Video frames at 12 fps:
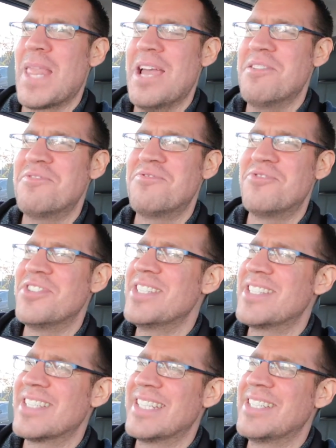every
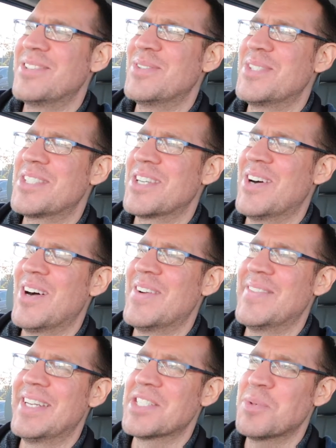single
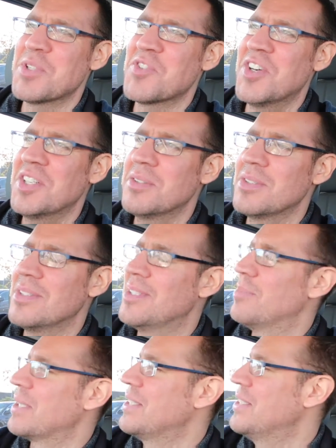time. Yeah, so what's wrong?
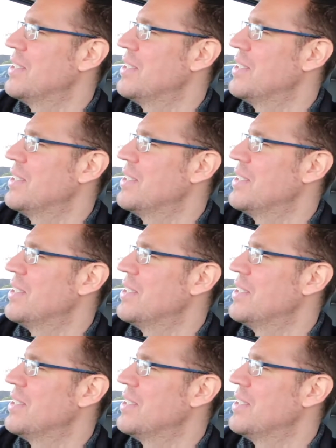Oh my